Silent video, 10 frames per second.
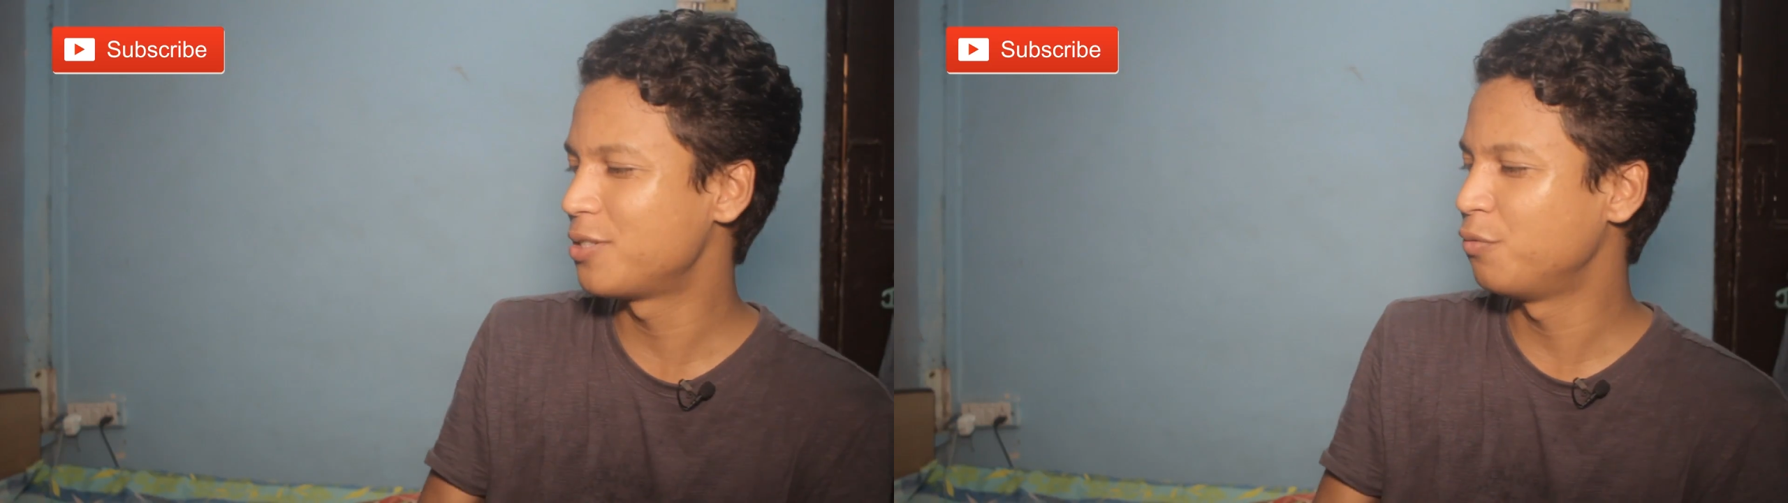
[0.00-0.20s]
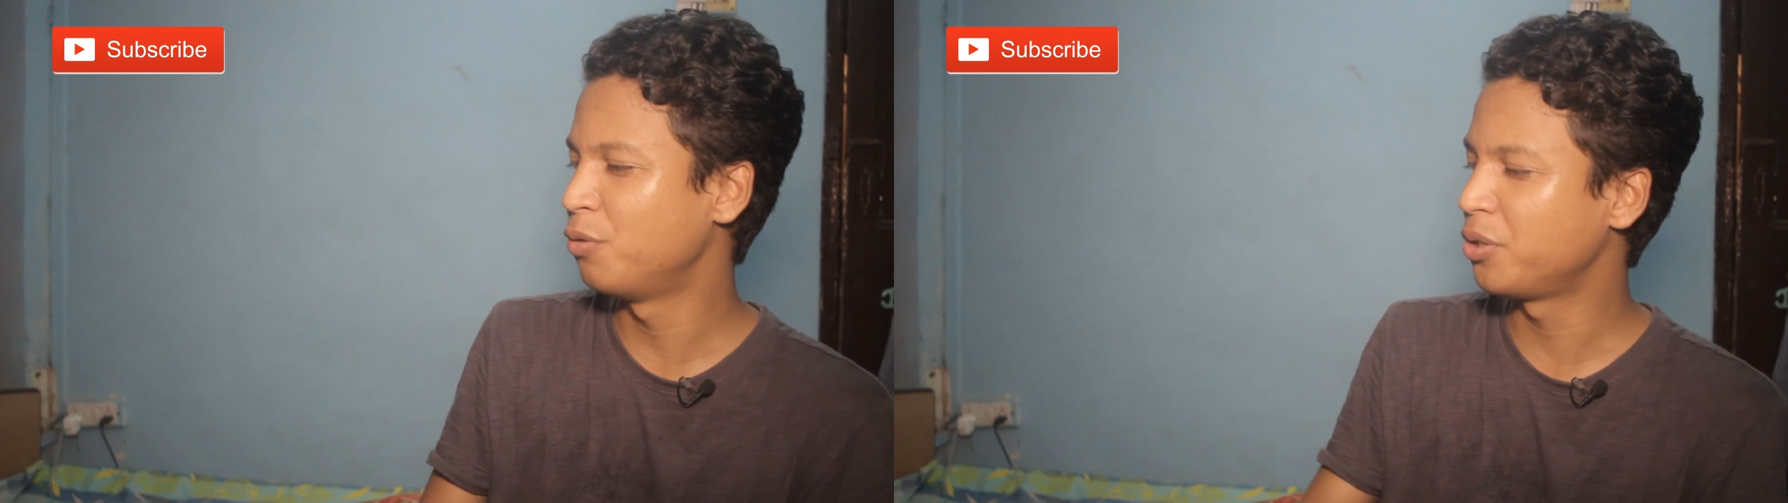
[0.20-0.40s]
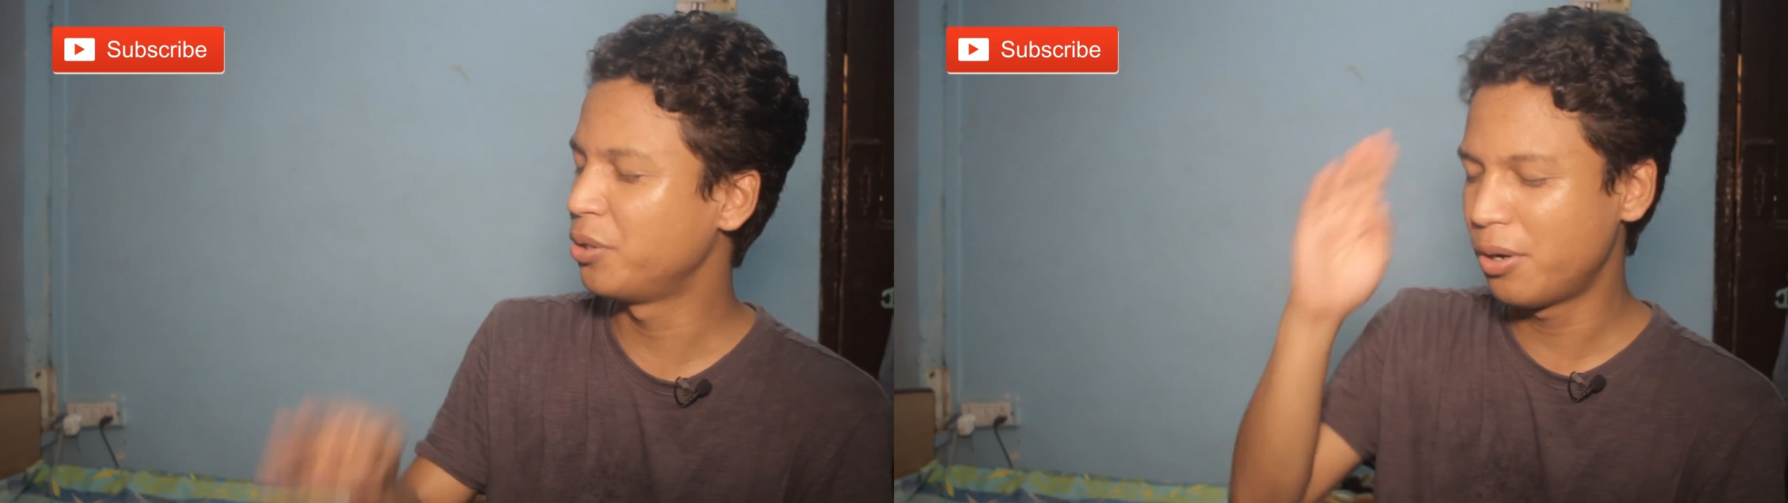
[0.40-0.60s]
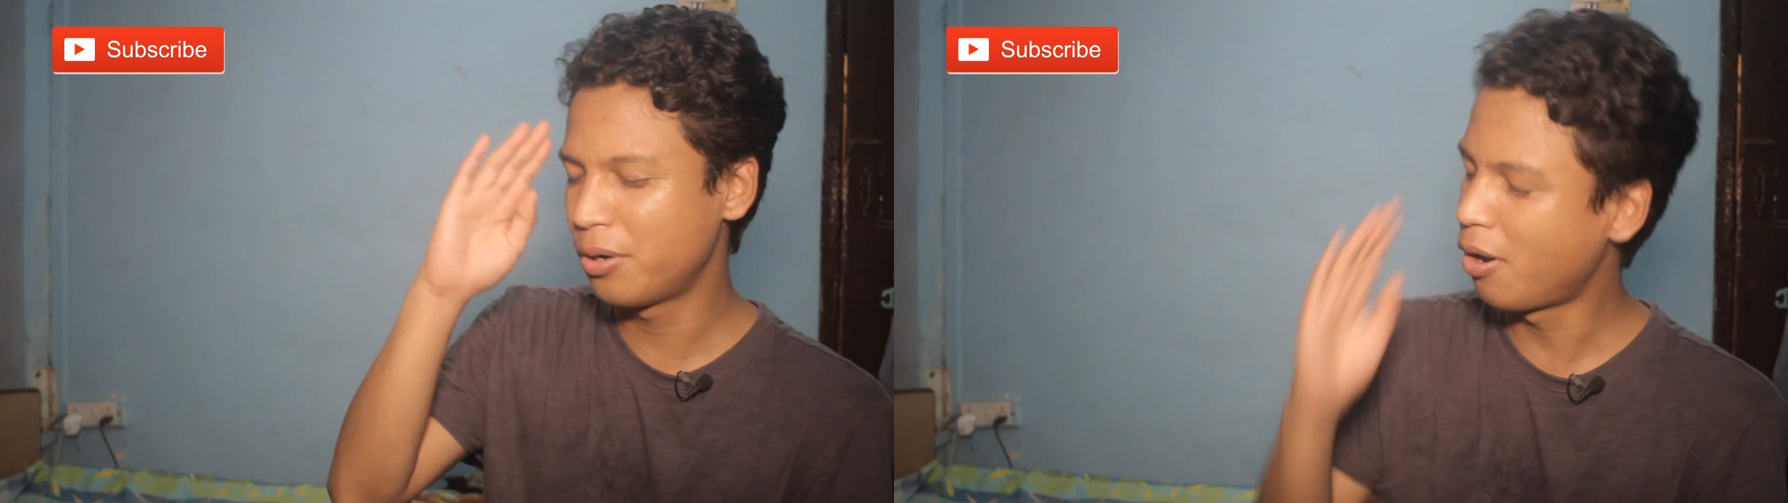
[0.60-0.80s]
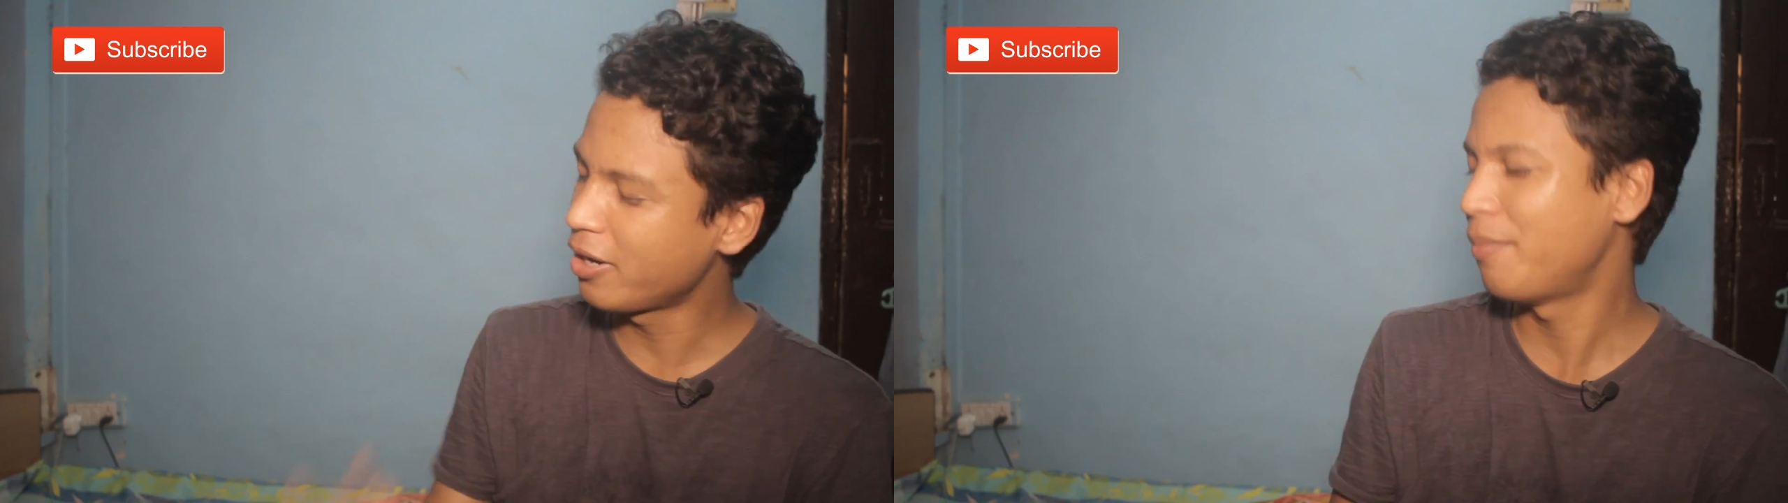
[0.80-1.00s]
your vote. You are
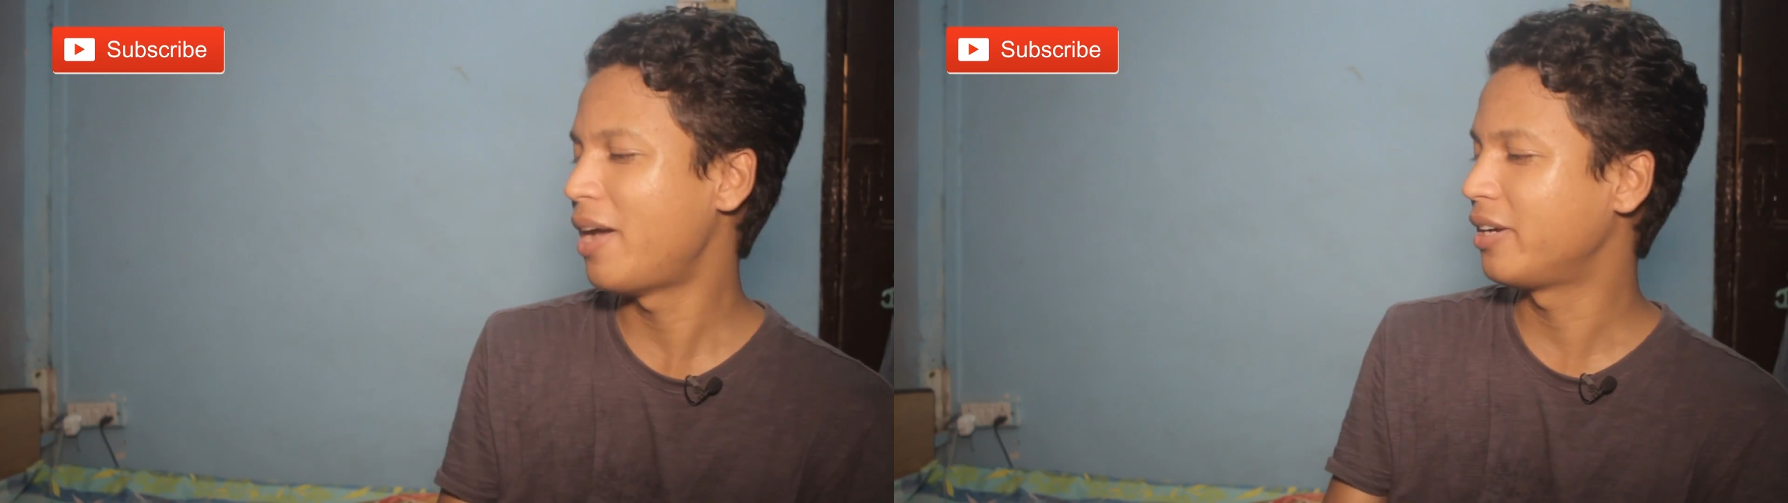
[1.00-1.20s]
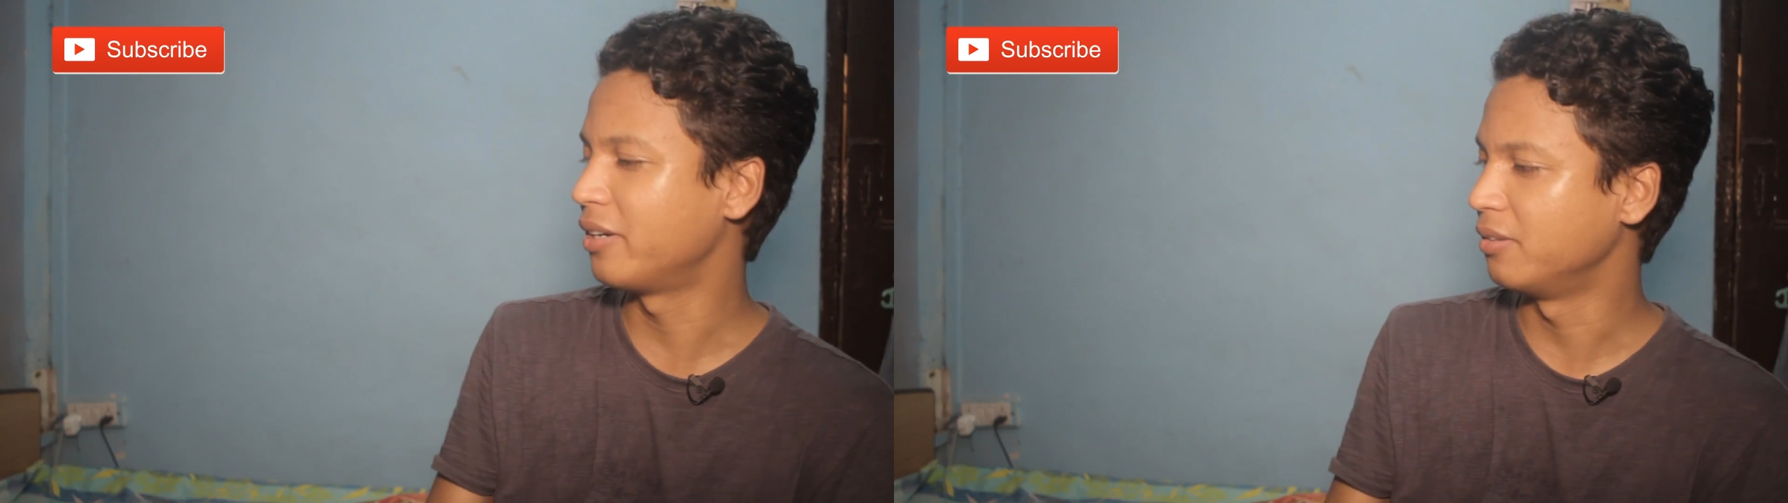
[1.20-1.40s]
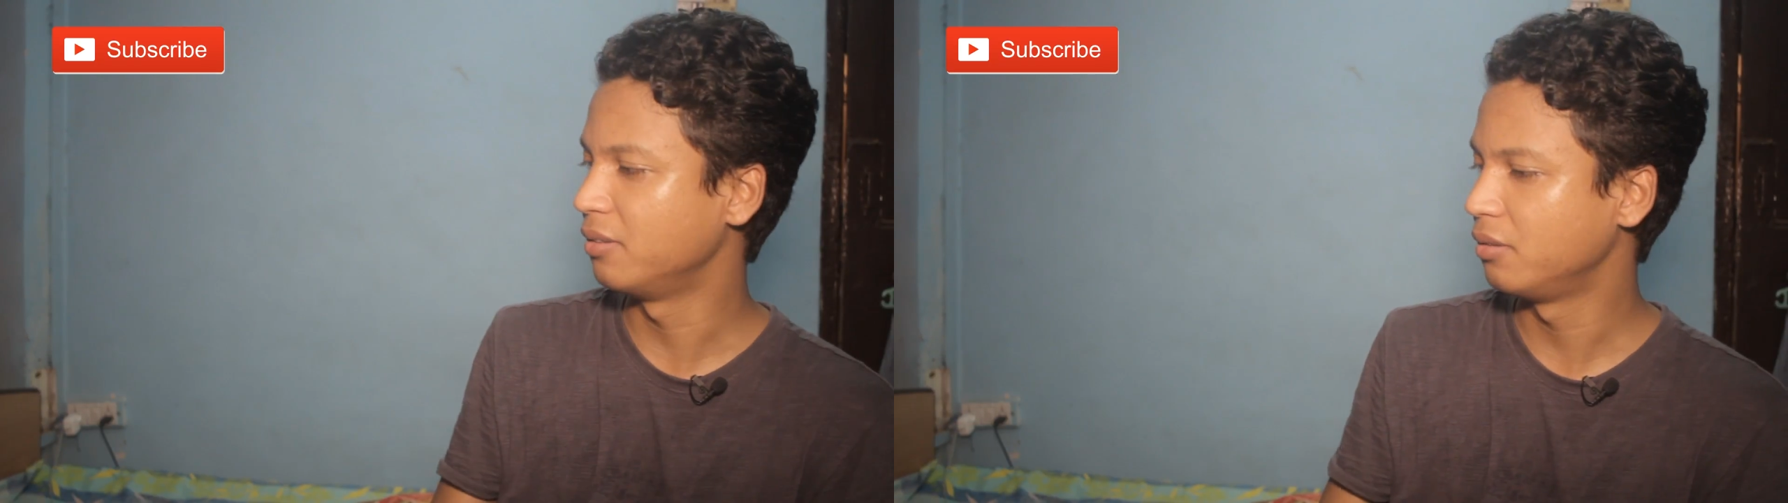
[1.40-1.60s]
not American.